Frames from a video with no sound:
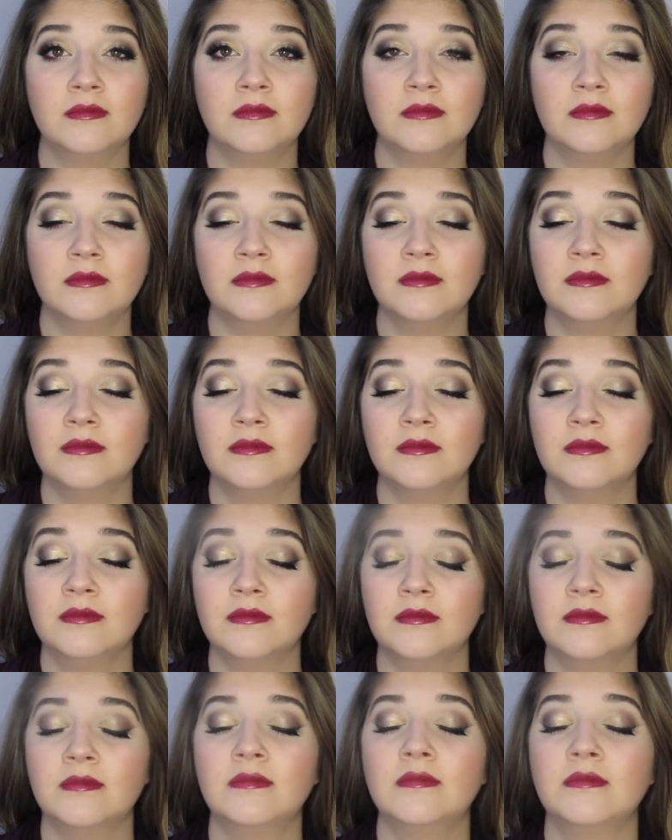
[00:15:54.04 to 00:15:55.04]
look, I am
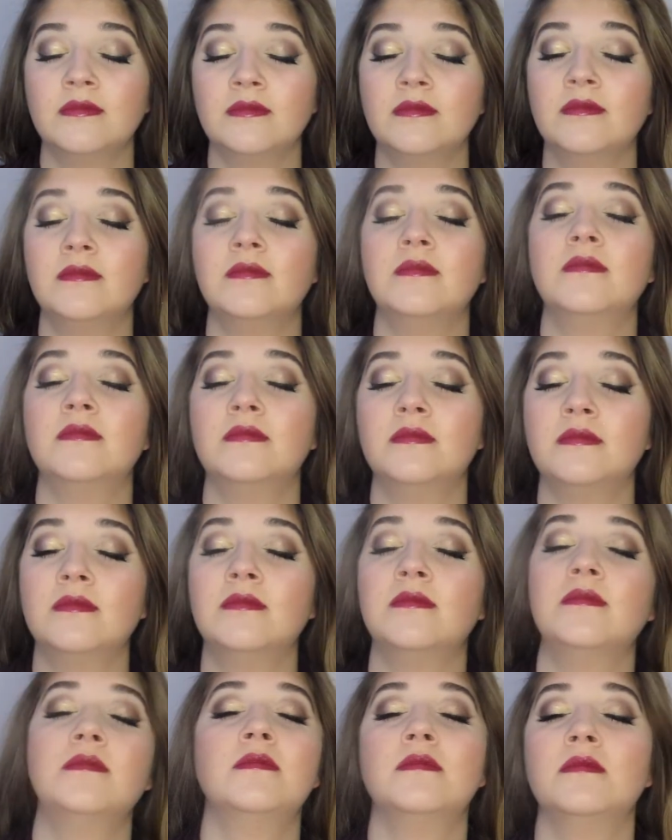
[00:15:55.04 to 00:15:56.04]
using the Makeup
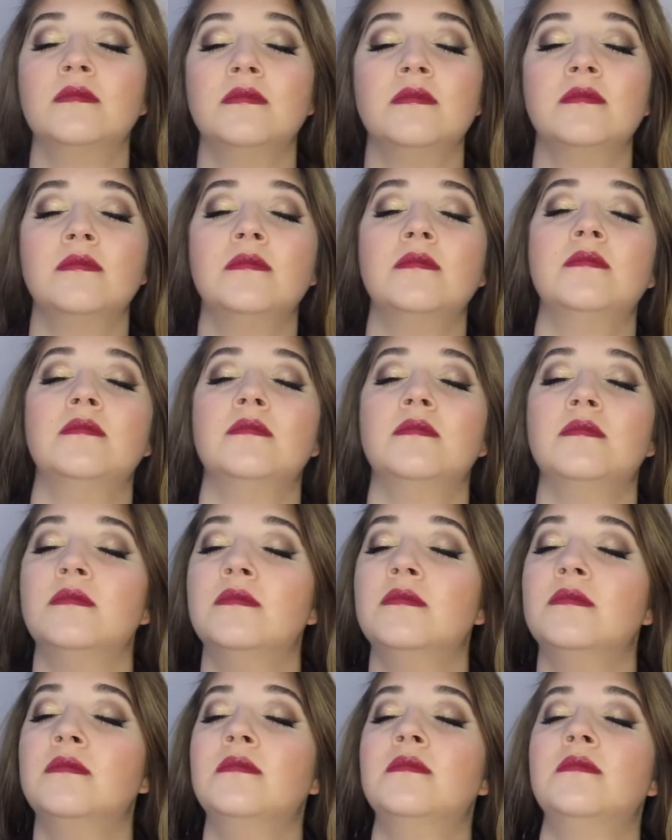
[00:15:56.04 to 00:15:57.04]
Forever setting spray